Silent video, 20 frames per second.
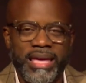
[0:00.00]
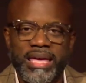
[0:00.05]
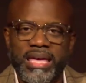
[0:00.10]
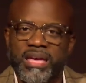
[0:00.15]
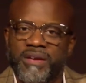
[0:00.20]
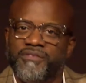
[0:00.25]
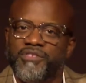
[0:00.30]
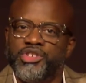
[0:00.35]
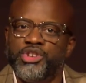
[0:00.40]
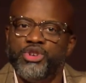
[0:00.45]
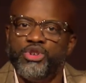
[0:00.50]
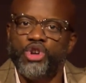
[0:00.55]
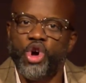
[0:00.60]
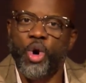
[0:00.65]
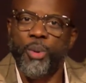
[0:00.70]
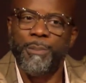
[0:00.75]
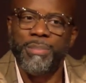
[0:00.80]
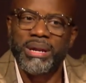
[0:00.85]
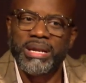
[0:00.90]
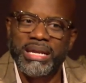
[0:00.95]
If you
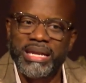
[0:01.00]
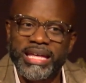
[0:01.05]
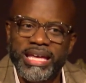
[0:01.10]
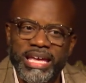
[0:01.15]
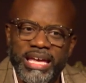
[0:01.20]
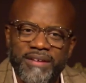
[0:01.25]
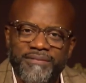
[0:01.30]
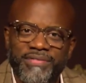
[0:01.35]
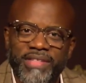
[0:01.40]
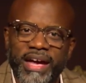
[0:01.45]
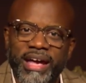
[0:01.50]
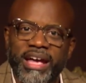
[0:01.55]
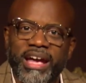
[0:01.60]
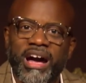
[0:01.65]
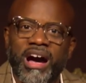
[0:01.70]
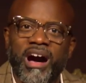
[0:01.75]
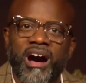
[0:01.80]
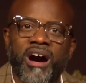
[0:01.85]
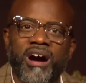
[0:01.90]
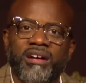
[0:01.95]
don't believe that
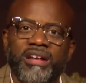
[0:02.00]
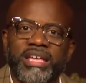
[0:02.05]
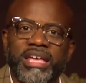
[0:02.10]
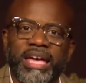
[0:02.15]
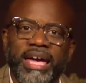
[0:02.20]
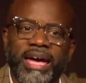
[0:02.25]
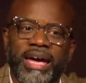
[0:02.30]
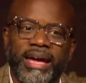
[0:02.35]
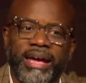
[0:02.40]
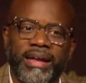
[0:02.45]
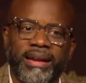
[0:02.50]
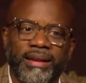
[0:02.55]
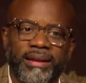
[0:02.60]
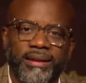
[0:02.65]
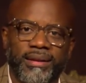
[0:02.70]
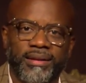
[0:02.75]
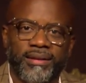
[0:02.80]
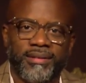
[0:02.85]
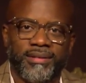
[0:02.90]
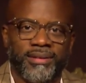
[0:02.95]
God can,
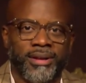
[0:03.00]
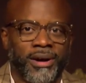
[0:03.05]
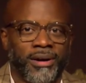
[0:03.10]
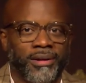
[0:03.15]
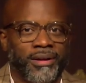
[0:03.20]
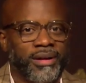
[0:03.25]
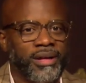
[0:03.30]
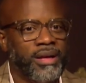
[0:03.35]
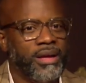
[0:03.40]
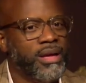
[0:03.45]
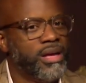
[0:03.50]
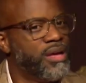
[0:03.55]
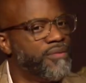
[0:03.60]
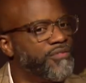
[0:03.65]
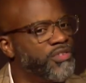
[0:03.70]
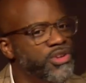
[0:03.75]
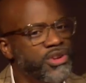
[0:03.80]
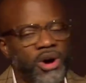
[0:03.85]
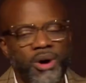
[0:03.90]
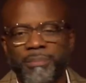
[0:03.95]
y'all,
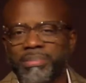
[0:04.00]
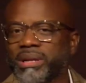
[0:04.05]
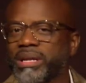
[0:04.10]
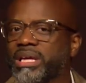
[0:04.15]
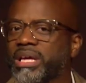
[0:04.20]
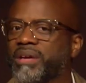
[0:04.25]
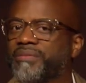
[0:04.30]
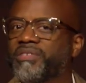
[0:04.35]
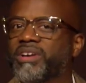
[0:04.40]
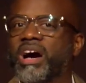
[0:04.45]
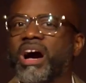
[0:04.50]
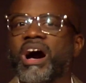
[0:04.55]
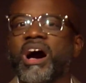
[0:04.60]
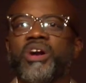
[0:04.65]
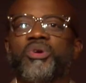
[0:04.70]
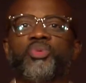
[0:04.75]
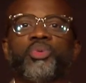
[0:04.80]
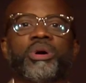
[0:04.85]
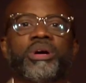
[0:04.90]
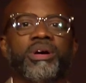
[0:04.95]
if you don't believe
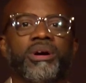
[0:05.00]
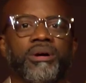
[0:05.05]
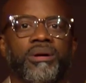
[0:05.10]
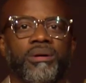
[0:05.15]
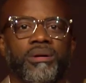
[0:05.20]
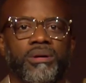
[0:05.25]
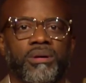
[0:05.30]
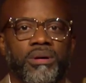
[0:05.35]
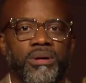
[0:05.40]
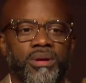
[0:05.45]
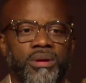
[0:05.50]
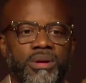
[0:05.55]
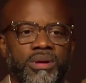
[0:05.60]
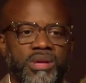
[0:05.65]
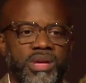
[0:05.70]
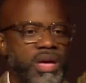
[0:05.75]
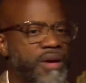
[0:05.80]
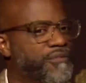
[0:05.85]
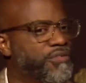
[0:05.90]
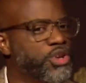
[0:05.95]
God will,
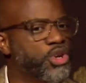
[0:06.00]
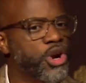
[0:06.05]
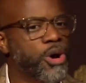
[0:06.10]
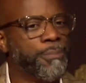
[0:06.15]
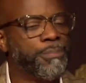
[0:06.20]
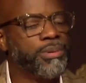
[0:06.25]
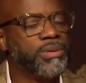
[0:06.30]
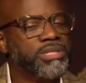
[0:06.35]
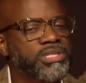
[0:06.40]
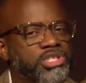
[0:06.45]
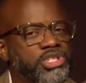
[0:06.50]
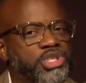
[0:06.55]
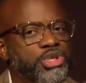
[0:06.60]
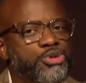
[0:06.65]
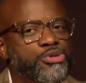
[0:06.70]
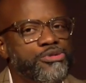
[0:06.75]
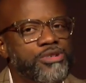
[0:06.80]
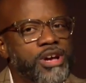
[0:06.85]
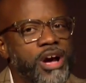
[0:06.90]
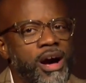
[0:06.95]
if you don't
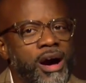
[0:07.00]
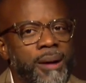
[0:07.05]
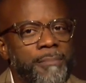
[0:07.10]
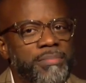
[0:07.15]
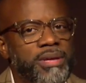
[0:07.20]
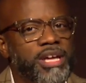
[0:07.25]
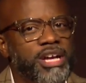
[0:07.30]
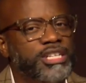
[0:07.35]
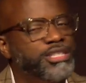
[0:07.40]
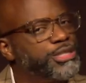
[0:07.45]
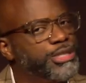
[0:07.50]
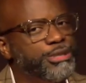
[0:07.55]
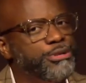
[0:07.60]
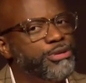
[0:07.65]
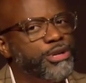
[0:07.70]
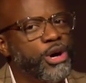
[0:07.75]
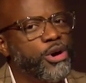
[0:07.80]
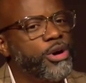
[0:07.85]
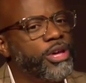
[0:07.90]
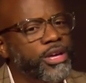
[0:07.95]
pursue God because you
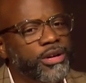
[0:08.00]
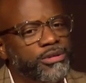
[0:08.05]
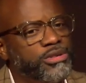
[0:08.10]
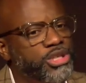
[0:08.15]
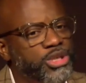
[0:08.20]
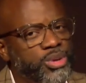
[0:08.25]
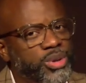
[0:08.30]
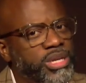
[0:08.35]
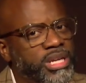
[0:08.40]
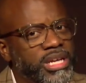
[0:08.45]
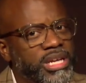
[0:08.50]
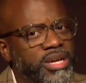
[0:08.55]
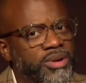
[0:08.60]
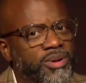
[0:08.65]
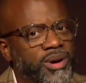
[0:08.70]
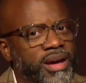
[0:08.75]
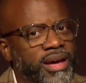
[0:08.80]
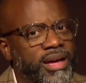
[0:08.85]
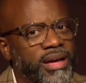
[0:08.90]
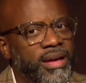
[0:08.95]
know He'll do it
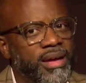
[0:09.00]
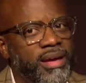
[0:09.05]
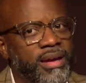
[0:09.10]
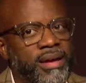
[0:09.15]
anyway,